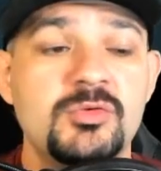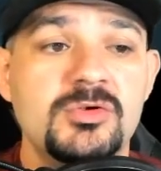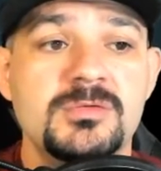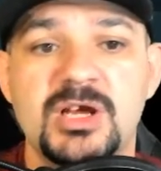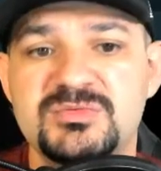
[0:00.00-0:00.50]

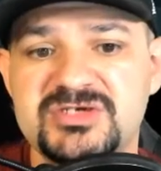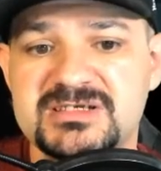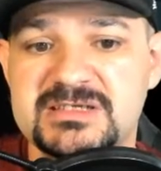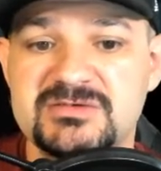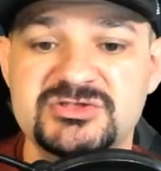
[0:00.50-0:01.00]
Cool. Helps you
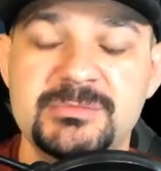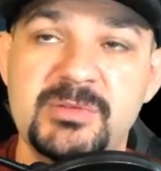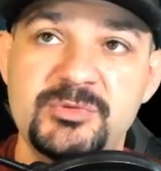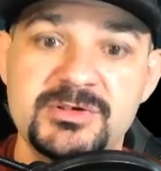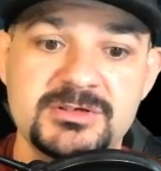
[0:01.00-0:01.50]
guys level ship
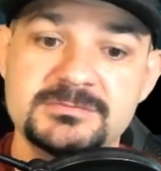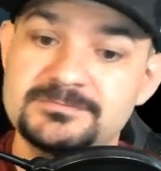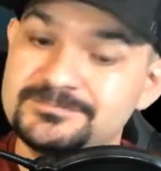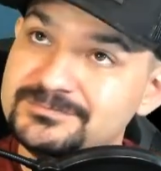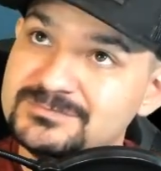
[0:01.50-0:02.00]
up quicker.
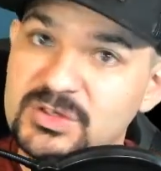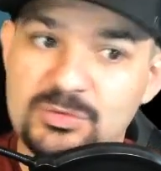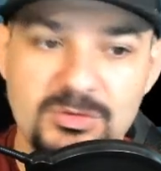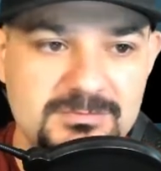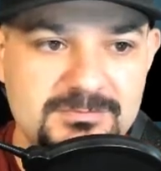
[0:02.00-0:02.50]

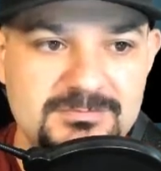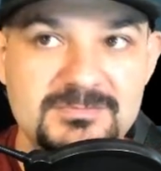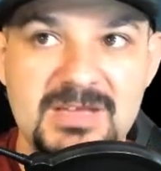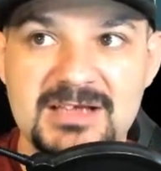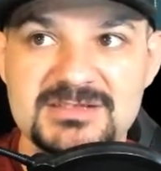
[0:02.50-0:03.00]
Cool.
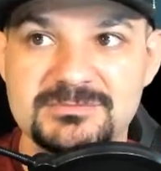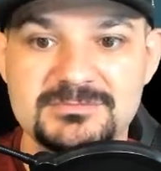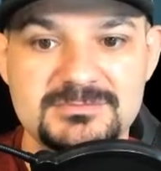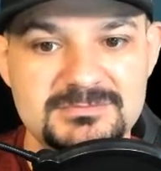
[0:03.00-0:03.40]
Awesome.